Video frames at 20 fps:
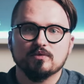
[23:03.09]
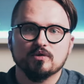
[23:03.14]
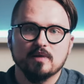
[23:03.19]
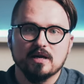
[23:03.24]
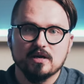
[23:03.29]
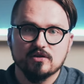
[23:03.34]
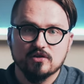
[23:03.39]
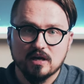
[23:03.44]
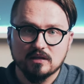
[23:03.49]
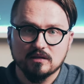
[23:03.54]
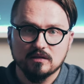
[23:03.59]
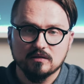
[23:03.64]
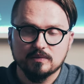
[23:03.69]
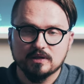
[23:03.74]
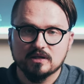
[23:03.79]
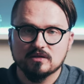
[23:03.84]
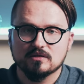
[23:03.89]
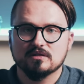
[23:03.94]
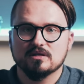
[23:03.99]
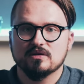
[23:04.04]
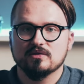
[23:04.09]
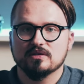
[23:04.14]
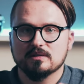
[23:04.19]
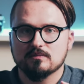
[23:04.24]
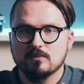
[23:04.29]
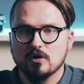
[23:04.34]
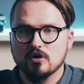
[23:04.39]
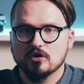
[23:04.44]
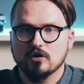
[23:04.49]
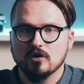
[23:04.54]
to my channel because there is
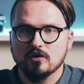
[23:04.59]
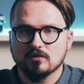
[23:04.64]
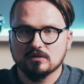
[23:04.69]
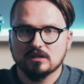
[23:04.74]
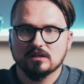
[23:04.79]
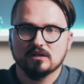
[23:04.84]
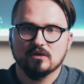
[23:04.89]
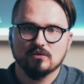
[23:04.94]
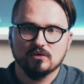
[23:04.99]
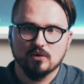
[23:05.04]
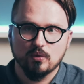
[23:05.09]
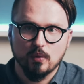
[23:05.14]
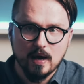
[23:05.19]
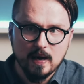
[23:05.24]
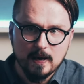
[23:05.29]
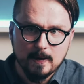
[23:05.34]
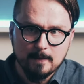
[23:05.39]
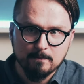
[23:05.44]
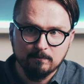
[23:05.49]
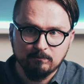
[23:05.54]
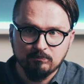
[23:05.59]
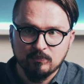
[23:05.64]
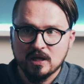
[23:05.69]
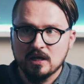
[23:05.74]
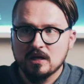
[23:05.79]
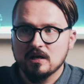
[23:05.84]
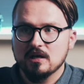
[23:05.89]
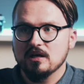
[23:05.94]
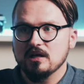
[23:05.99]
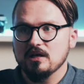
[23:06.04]
more content on the way.
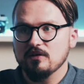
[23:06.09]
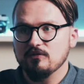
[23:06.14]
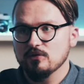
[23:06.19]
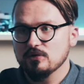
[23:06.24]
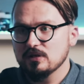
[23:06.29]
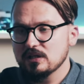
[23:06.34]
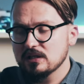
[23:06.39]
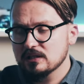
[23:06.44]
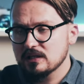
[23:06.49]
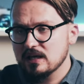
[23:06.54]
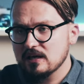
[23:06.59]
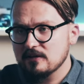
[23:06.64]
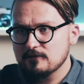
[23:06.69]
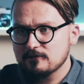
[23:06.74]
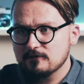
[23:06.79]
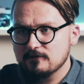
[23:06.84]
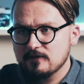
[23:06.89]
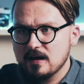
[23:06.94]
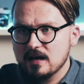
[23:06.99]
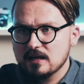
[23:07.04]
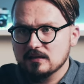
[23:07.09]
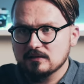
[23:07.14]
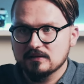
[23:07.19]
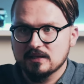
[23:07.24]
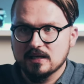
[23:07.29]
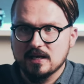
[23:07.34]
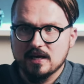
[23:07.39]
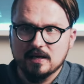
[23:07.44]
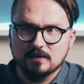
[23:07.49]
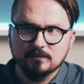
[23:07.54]
If you didn't have fun,
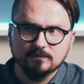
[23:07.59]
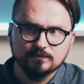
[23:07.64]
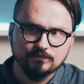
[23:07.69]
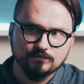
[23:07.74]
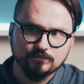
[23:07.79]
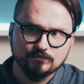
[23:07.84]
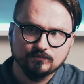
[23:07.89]
then...